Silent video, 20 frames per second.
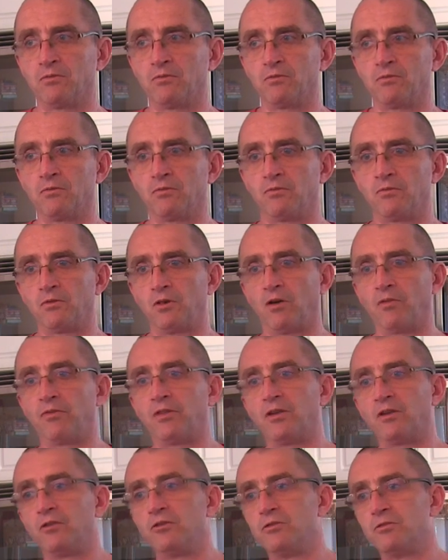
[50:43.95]
And you li-
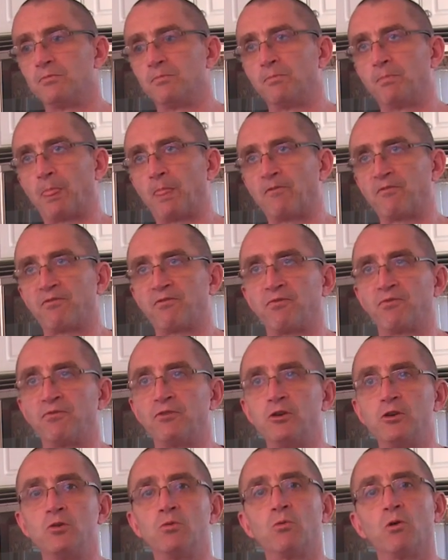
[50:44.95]
literally leave it
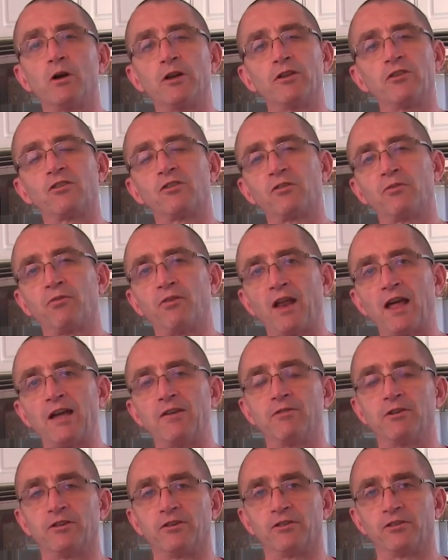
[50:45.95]
overnight in,
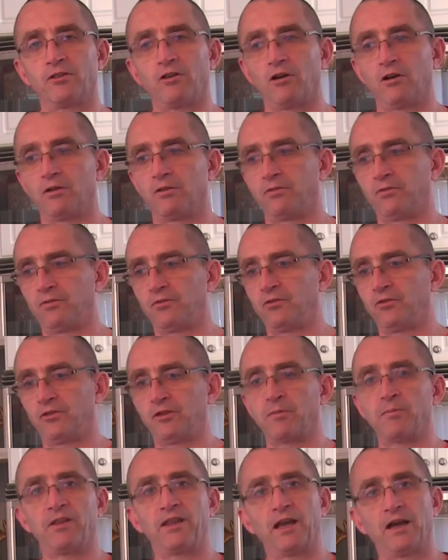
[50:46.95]
lying in this vinegar.
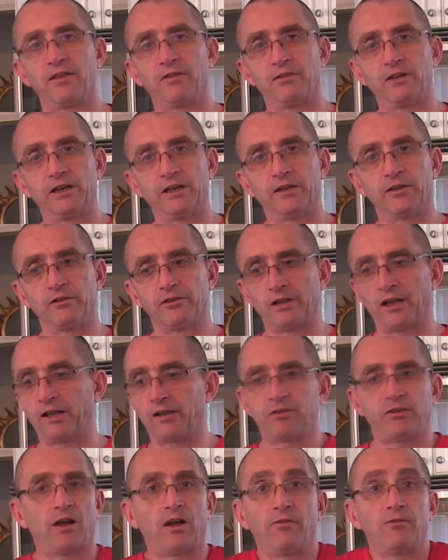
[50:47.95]
And what
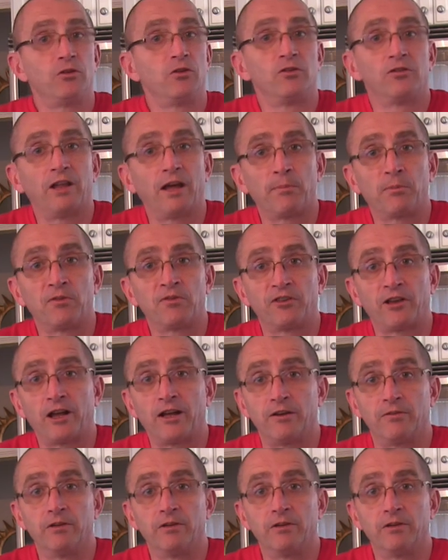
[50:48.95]
happens is that the meat